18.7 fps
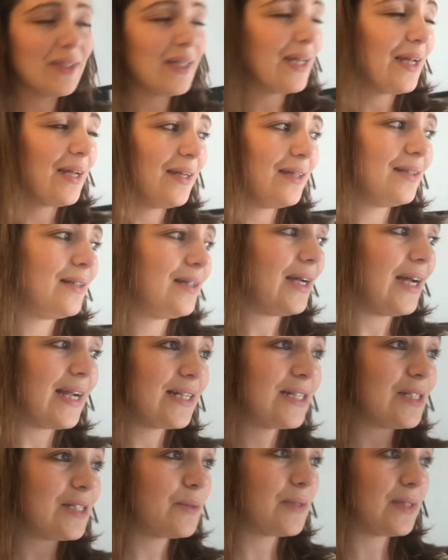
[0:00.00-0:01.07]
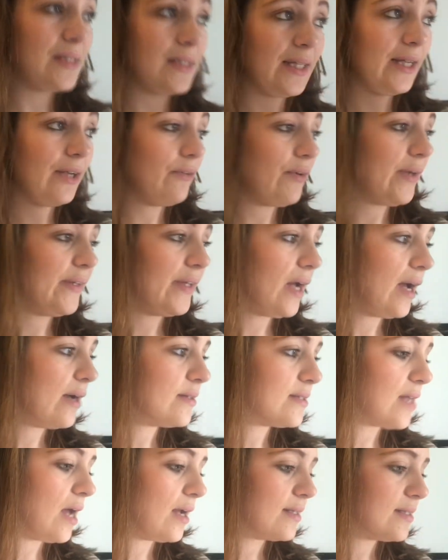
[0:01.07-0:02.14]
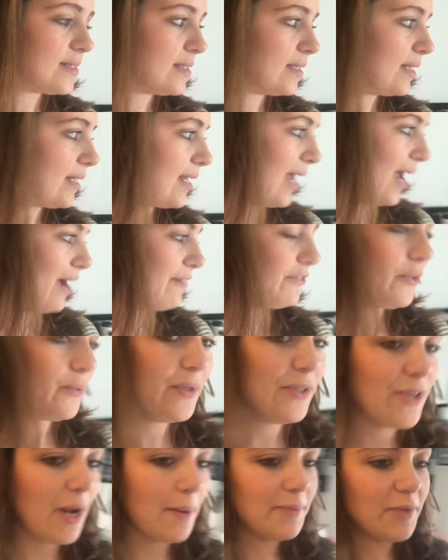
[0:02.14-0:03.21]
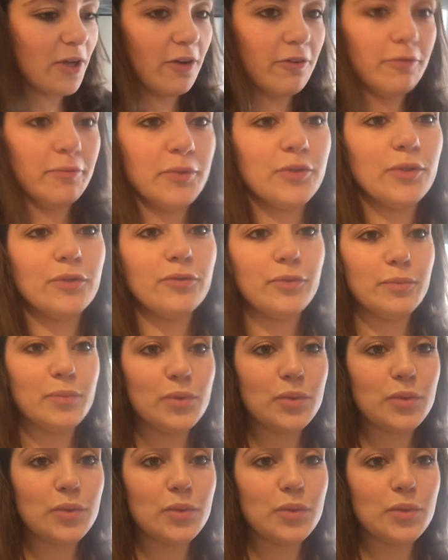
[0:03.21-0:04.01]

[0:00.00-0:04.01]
Like, I just was laying around the house, honestly, after we dropped off Monroe from